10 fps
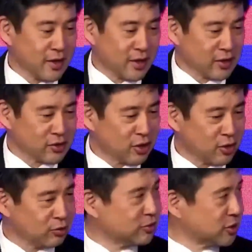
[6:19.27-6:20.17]
and
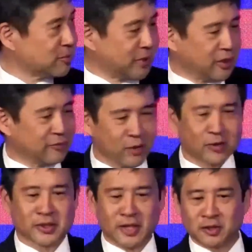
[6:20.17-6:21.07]
so should be a
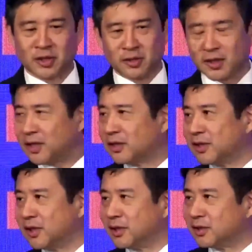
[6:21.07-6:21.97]
focus. I took a look at
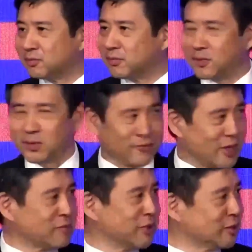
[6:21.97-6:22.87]
the
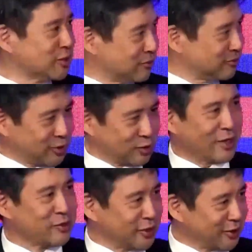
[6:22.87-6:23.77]
investment
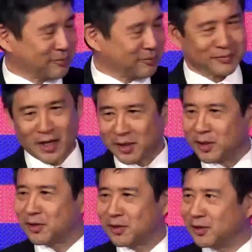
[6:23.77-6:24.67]
strategy
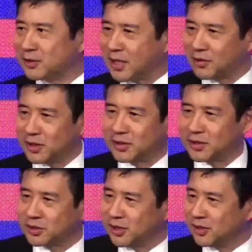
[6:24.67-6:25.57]
document on Southeast
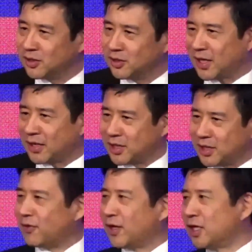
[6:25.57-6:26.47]
Asia, and they
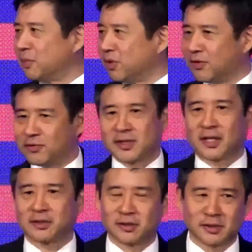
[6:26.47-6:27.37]
identify a number of
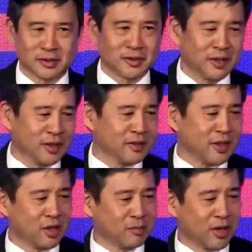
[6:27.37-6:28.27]
sectors that
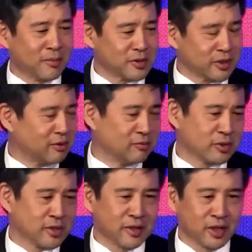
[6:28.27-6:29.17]
are promising,
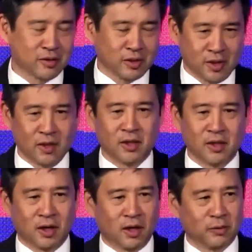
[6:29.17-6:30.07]
which I think
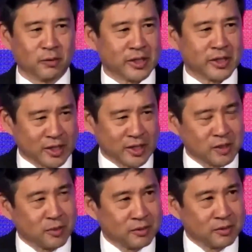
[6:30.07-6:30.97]
are really
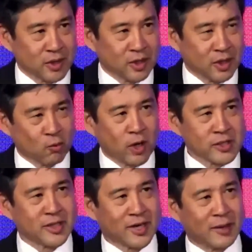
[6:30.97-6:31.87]
sensible. Ones
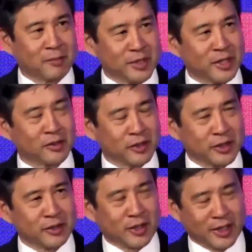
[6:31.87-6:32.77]
that I
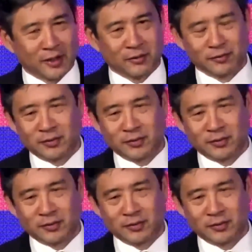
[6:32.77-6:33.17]
particularly kind of